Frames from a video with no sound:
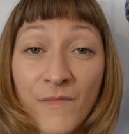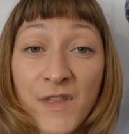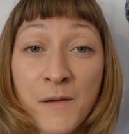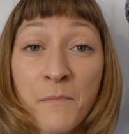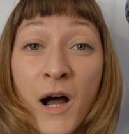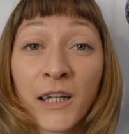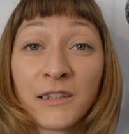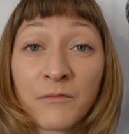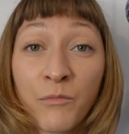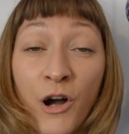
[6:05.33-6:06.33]
the
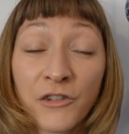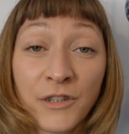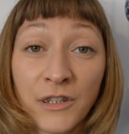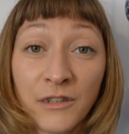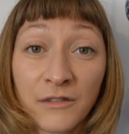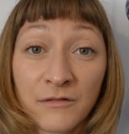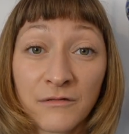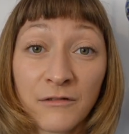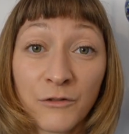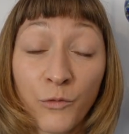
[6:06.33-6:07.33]
mind-body
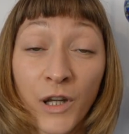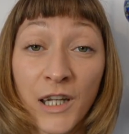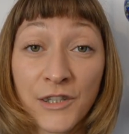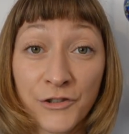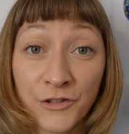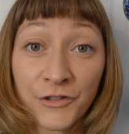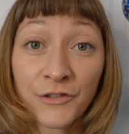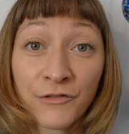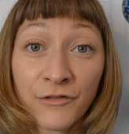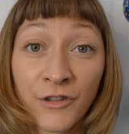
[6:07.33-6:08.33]

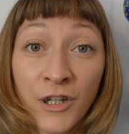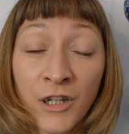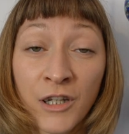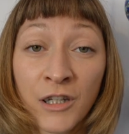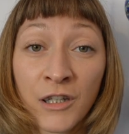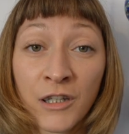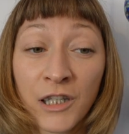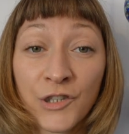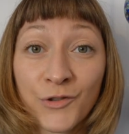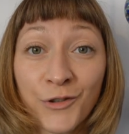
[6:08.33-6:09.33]
relation
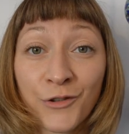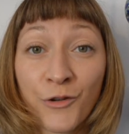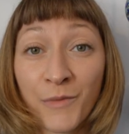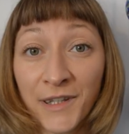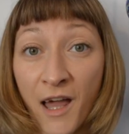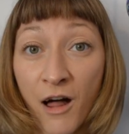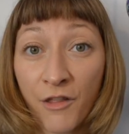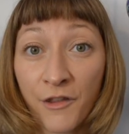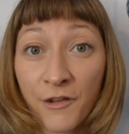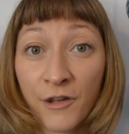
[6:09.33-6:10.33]
into human
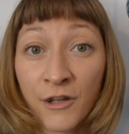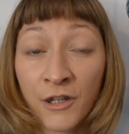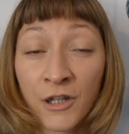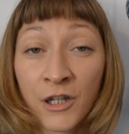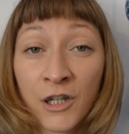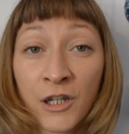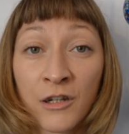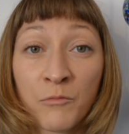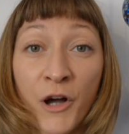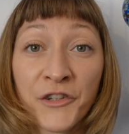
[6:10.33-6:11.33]
health.
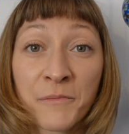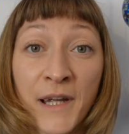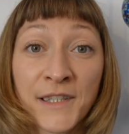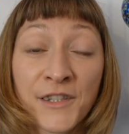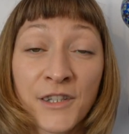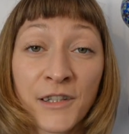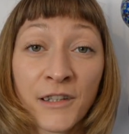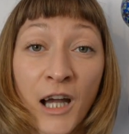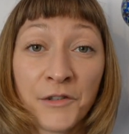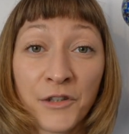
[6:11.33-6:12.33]
Modern medicine
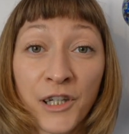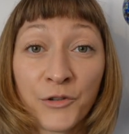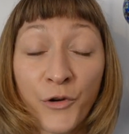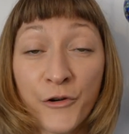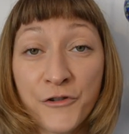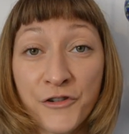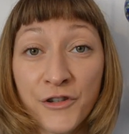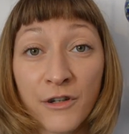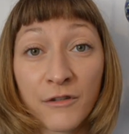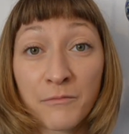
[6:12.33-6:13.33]
kinda ignores
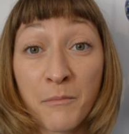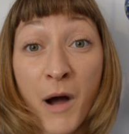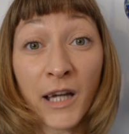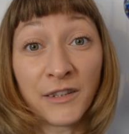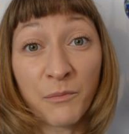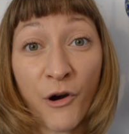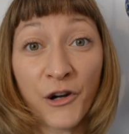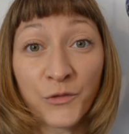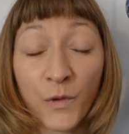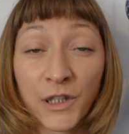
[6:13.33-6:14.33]
the mind
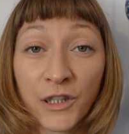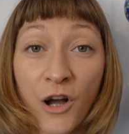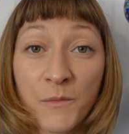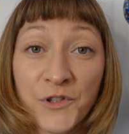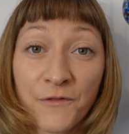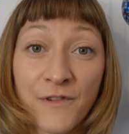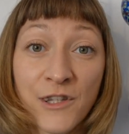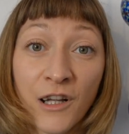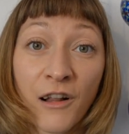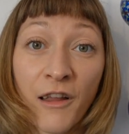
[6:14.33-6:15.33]
part when it comes to
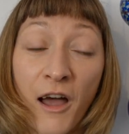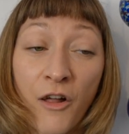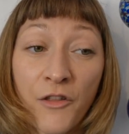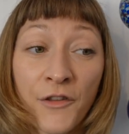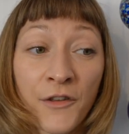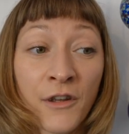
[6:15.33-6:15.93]
physical health.